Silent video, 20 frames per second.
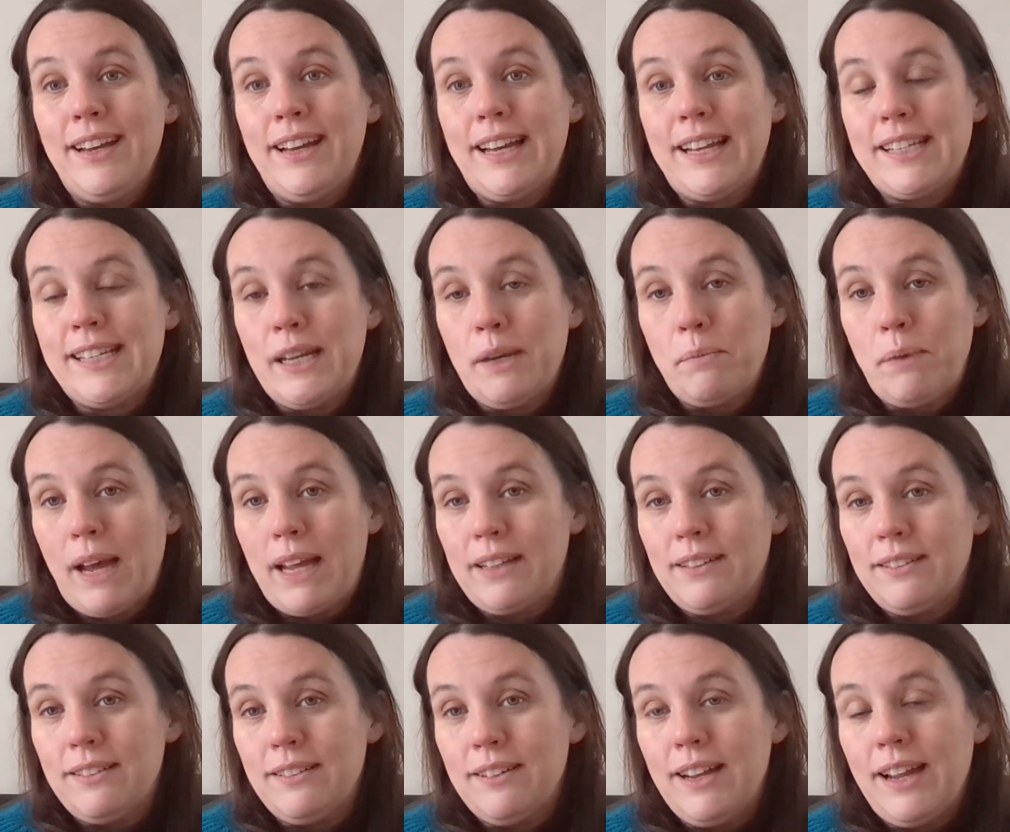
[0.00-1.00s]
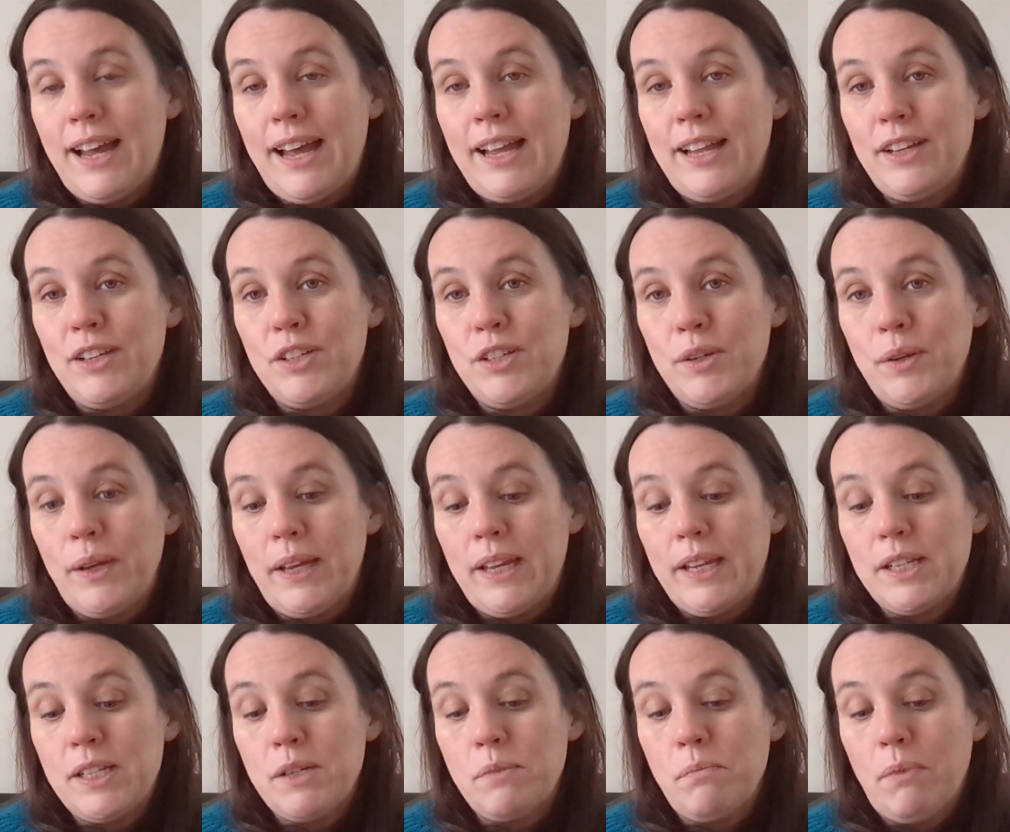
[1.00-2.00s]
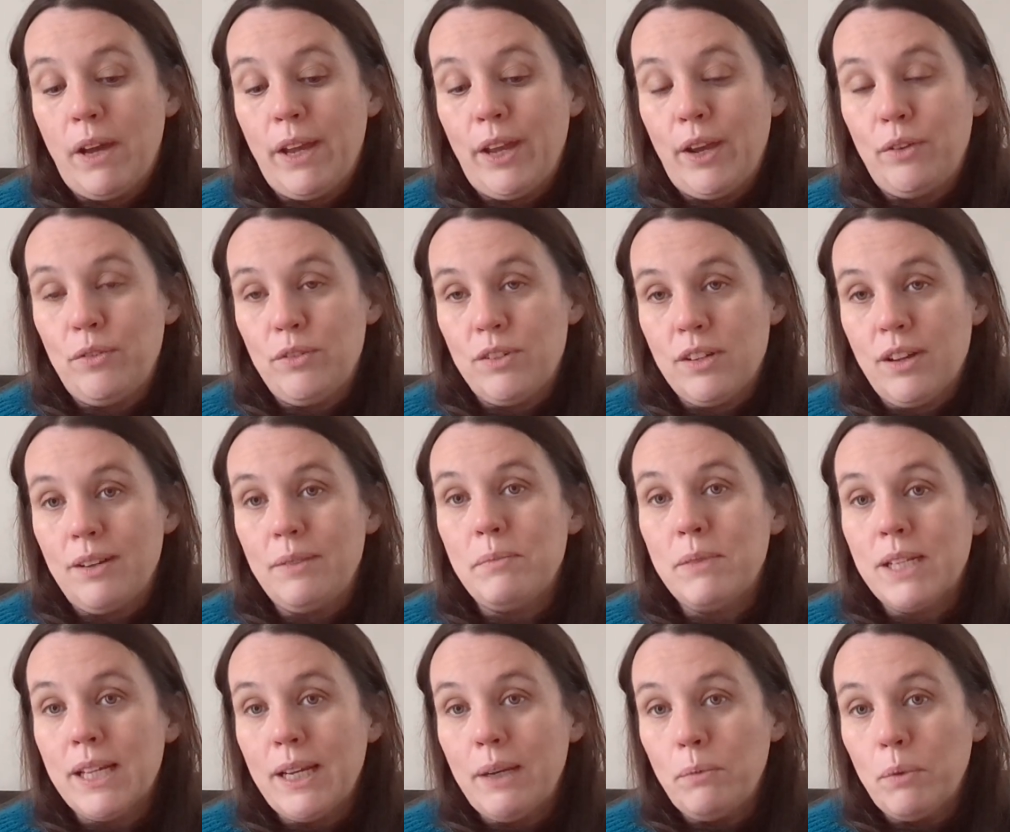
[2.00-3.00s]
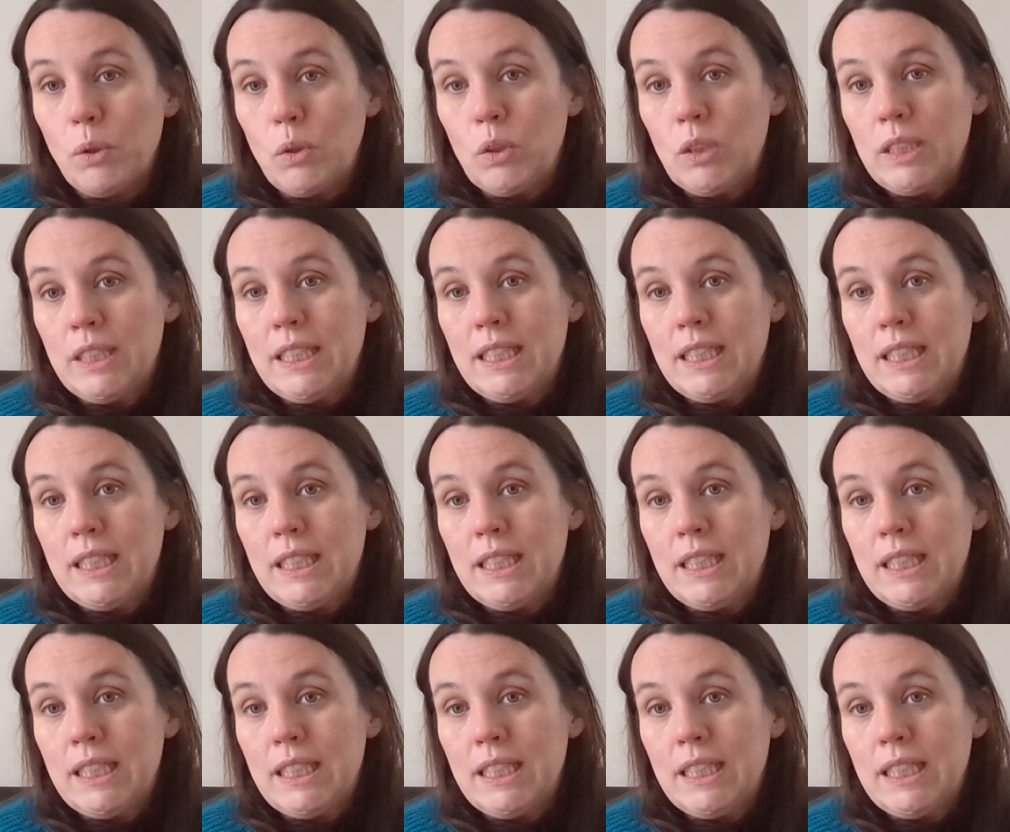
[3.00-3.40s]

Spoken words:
getting a pattern and doing it to my own timetable.